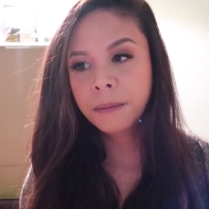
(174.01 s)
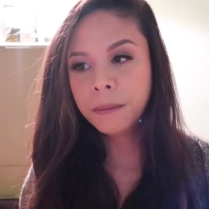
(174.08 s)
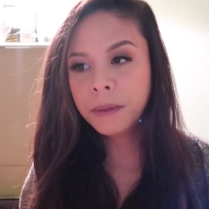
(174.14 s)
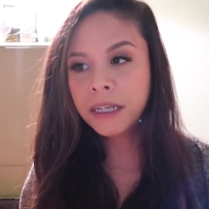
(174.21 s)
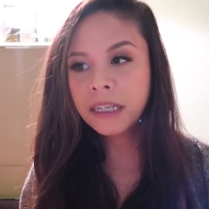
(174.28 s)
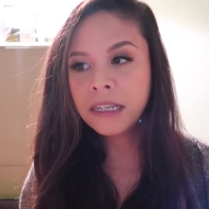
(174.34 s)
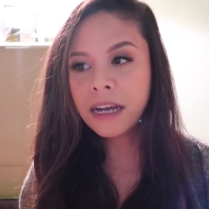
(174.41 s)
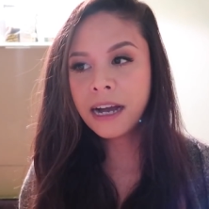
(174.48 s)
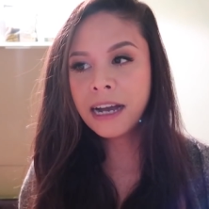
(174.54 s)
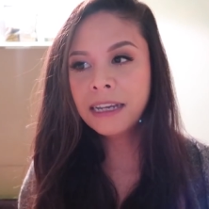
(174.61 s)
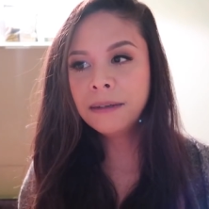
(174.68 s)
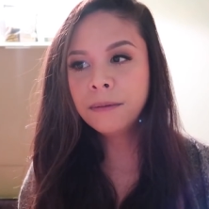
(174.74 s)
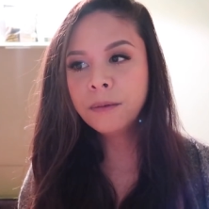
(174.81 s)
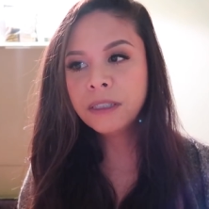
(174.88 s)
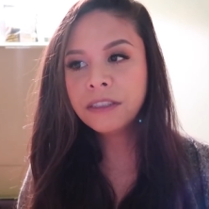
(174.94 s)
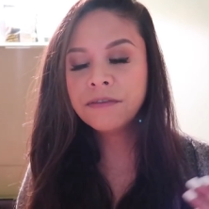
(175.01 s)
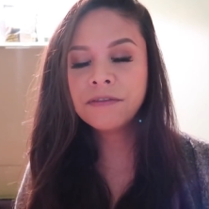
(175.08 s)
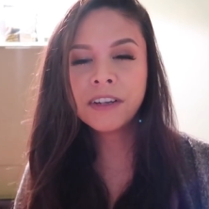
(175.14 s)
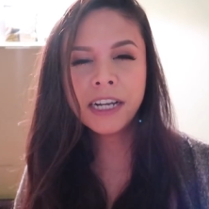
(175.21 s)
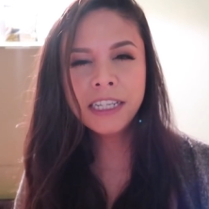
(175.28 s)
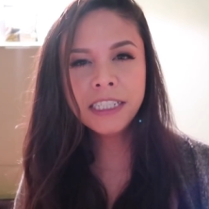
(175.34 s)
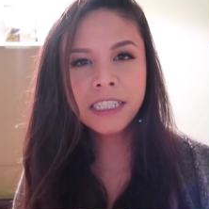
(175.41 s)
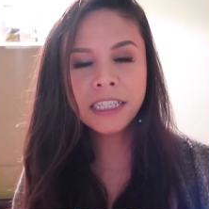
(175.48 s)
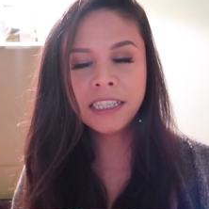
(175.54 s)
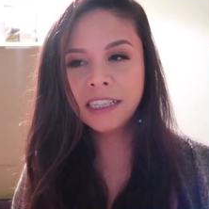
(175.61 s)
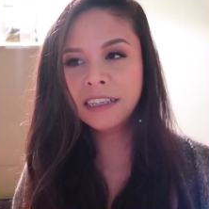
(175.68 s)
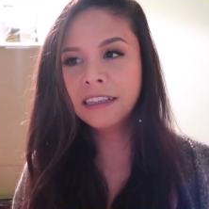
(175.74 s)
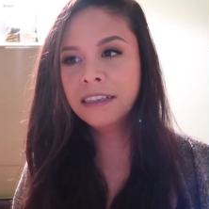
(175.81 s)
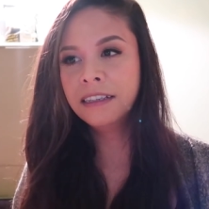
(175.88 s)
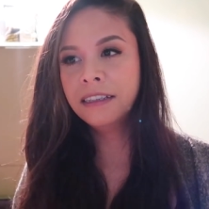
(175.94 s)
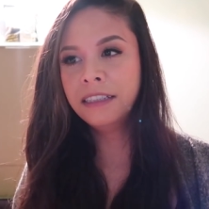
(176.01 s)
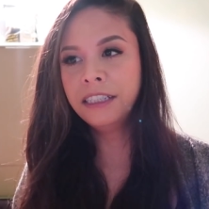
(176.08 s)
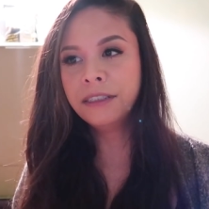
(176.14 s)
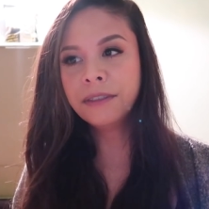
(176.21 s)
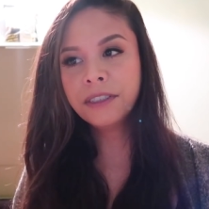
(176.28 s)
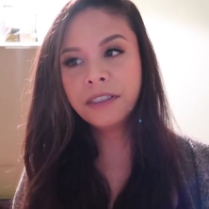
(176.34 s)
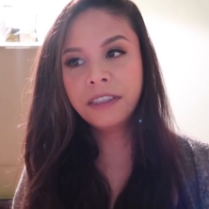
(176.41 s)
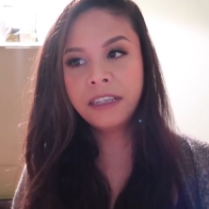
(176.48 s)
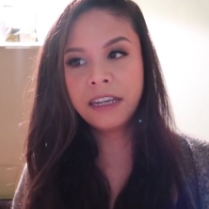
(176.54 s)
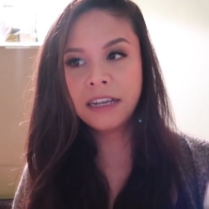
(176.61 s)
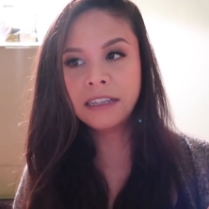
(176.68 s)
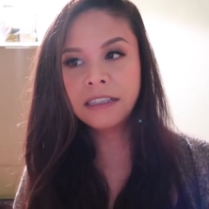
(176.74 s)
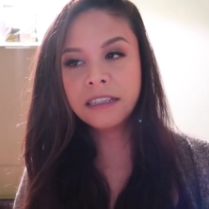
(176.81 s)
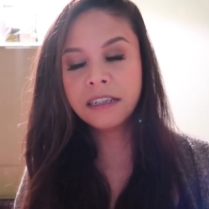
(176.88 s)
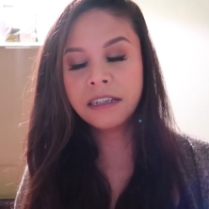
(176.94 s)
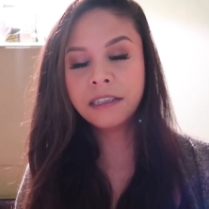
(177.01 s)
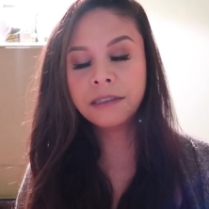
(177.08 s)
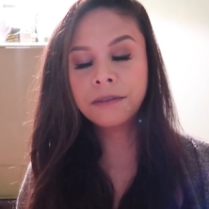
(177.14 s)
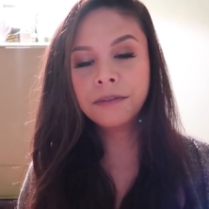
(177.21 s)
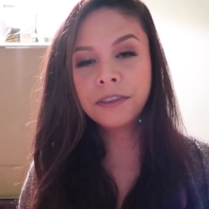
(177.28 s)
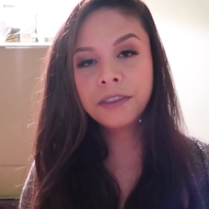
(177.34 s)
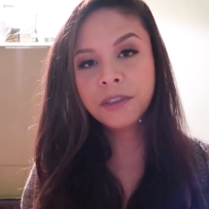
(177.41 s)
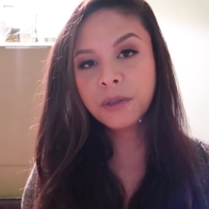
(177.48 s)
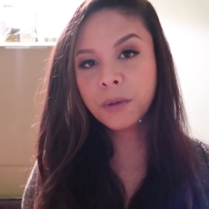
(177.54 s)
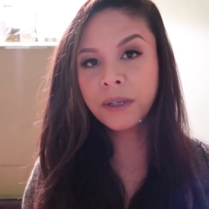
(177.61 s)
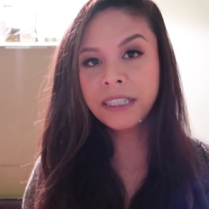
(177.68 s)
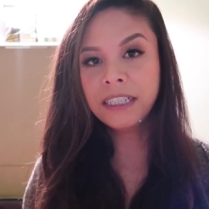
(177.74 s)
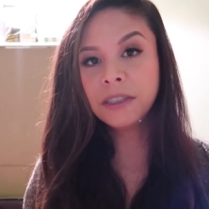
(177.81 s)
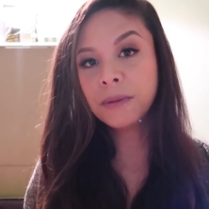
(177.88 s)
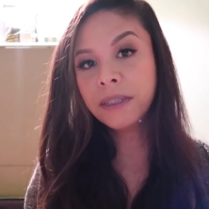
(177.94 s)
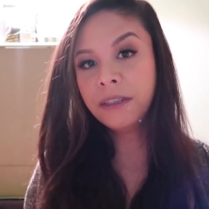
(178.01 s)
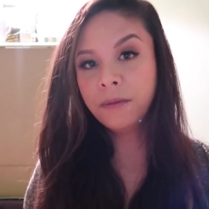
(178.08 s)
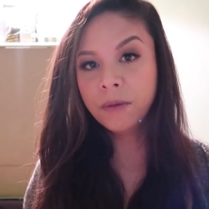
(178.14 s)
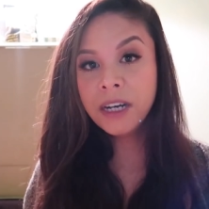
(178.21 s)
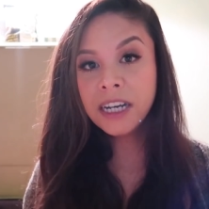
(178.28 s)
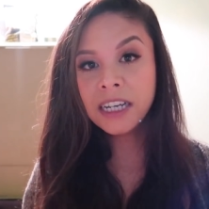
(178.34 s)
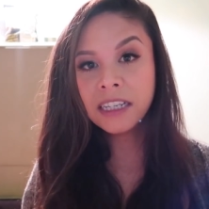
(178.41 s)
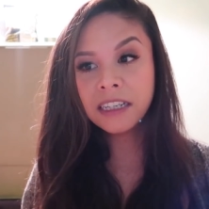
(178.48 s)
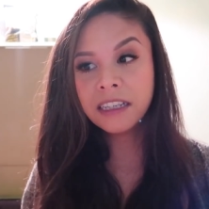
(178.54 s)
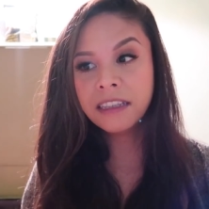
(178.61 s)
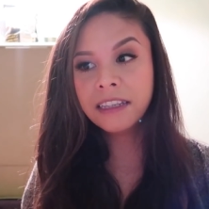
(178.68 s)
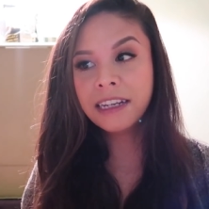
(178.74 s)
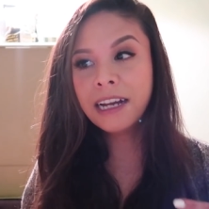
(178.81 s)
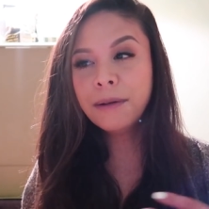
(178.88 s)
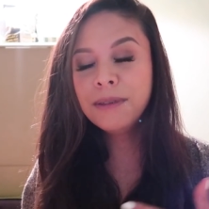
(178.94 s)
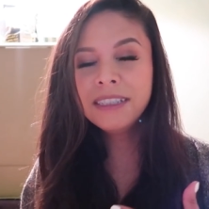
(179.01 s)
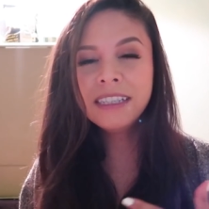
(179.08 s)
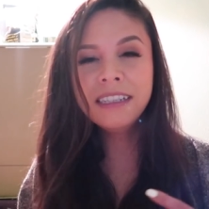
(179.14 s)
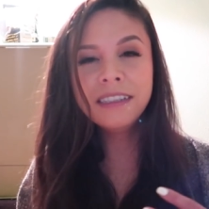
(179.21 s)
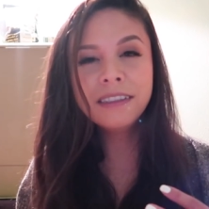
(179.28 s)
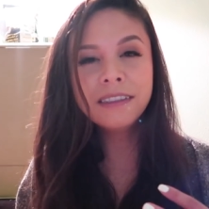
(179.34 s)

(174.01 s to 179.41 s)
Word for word: but I was finding nearer to the end of 2021 that I was getting